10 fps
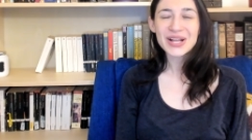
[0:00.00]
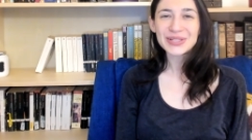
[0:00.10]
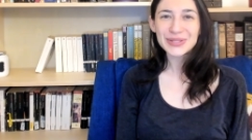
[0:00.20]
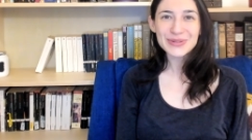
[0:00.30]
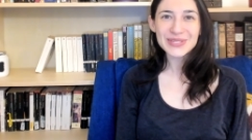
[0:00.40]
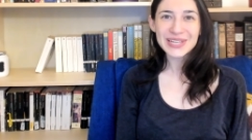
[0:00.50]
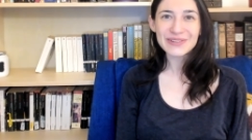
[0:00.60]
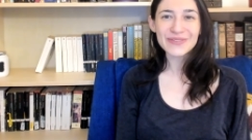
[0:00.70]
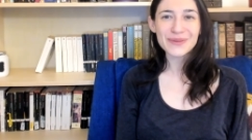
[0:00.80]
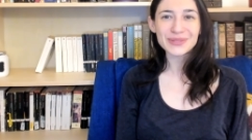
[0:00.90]

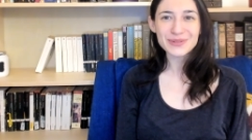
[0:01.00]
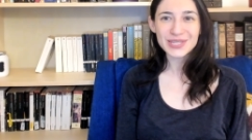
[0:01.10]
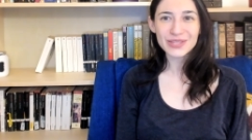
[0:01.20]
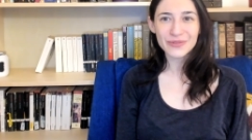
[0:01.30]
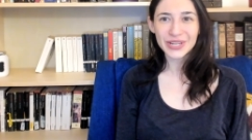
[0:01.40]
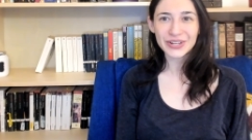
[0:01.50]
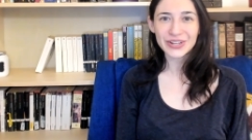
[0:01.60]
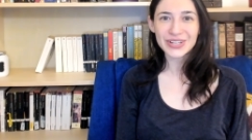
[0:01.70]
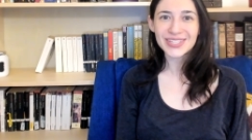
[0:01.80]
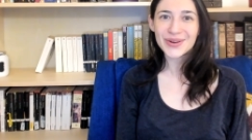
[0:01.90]
Lucy from Lucy the
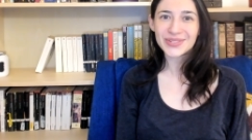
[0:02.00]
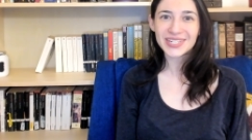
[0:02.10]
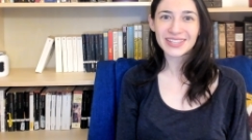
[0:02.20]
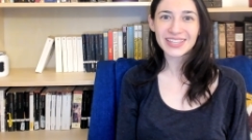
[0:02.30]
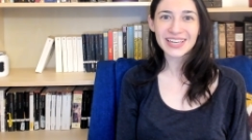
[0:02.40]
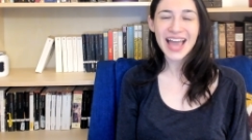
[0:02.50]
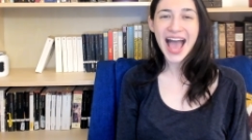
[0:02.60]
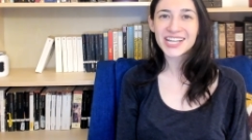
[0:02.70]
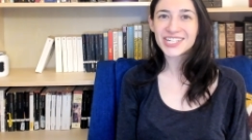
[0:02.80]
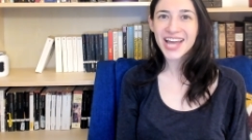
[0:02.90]
Reader is hosting the
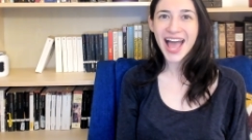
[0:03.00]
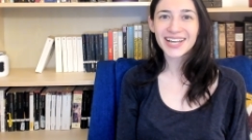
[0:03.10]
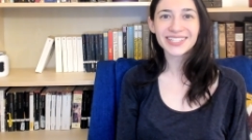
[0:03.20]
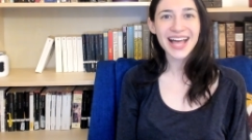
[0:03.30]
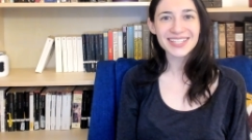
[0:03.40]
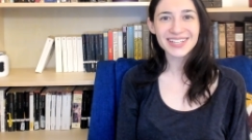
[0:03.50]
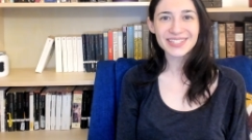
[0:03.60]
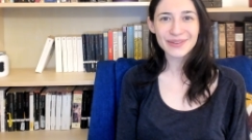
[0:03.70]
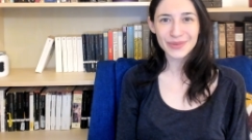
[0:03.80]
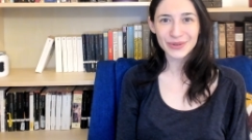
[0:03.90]

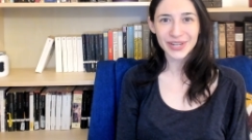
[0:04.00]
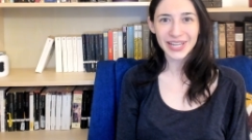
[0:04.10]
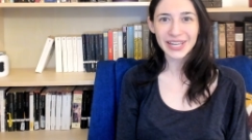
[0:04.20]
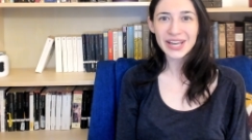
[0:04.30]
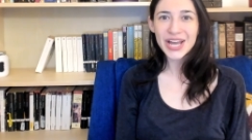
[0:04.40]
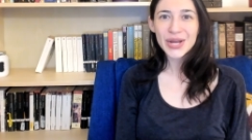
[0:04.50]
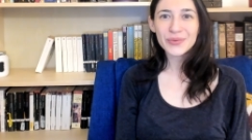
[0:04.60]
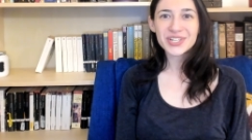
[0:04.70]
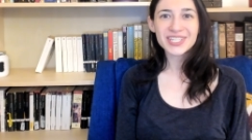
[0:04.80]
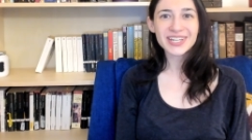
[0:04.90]
#ClassicsCommunity,
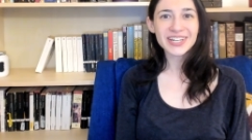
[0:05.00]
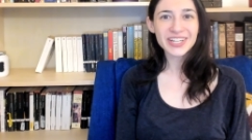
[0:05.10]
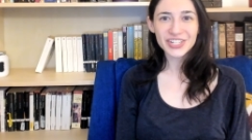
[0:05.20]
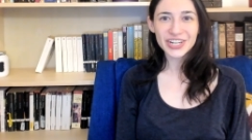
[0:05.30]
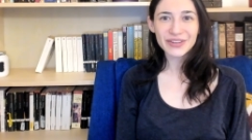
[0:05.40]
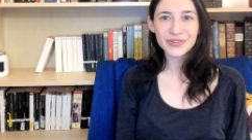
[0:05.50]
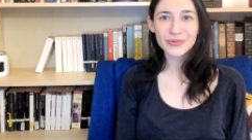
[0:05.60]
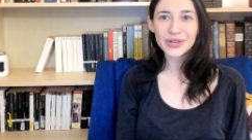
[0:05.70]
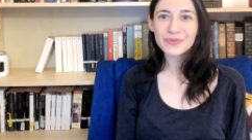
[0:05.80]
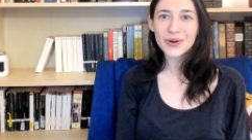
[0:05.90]
which is an initiative
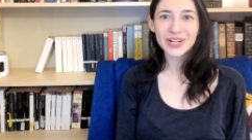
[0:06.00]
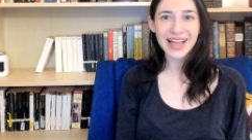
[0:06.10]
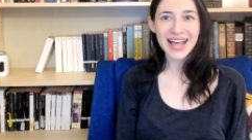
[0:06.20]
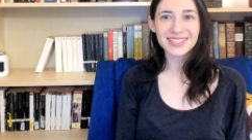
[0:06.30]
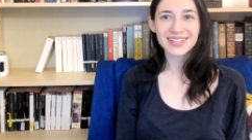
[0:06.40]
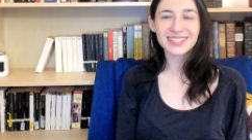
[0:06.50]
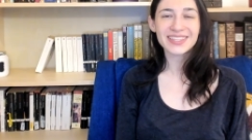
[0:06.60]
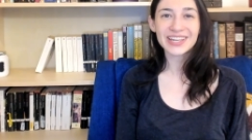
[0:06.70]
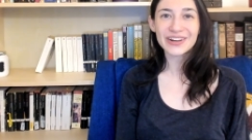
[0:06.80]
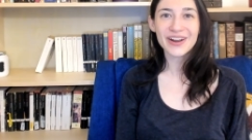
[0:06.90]
to read more classics in
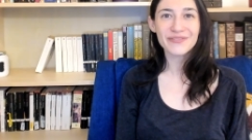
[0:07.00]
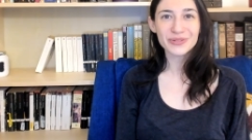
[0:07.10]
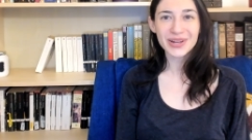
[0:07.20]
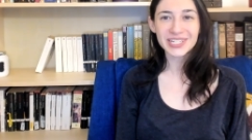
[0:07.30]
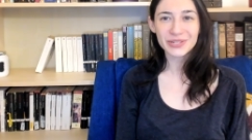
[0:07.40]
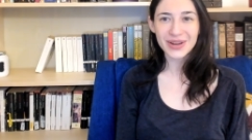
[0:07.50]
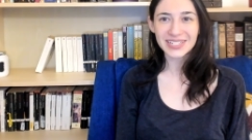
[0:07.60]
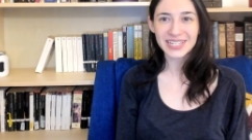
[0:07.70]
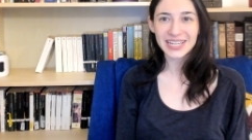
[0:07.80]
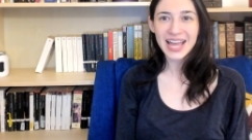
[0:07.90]
the year of
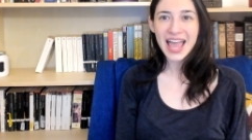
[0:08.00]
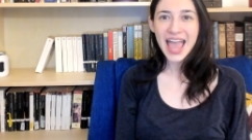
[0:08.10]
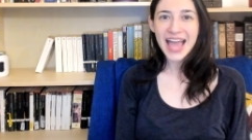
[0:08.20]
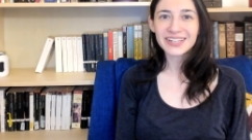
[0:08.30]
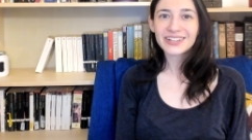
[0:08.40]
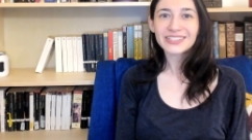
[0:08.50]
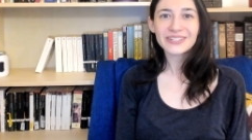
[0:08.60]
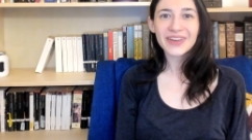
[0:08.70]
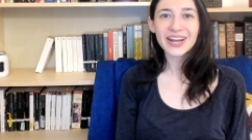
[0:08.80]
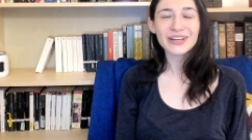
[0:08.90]
2020 and
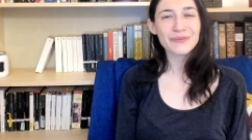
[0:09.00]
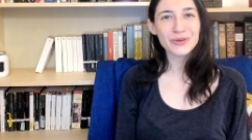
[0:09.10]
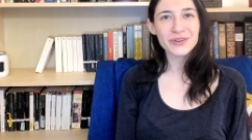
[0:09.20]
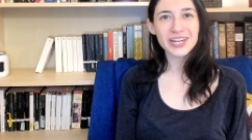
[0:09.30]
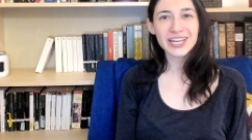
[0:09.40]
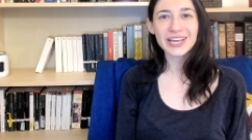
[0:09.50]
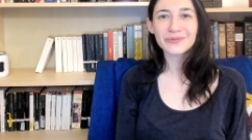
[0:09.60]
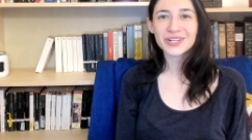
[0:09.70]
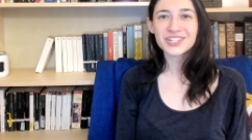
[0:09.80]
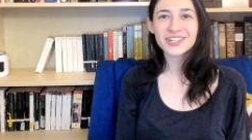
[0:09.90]
cultivate a community in
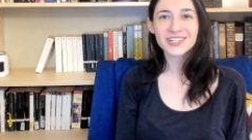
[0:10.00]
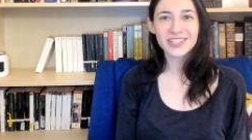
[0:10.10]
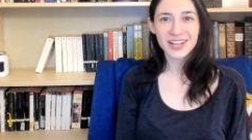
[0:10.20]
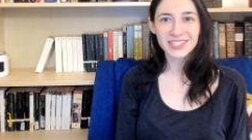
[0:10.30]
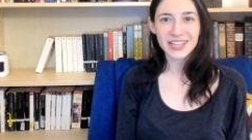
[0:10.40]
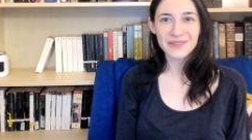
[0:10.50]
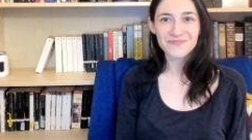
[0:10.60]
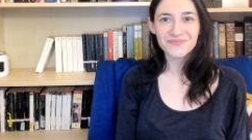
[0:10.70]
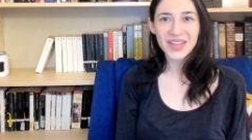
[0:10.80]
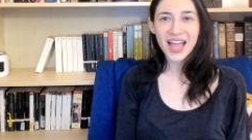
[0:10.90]
which to discuss them.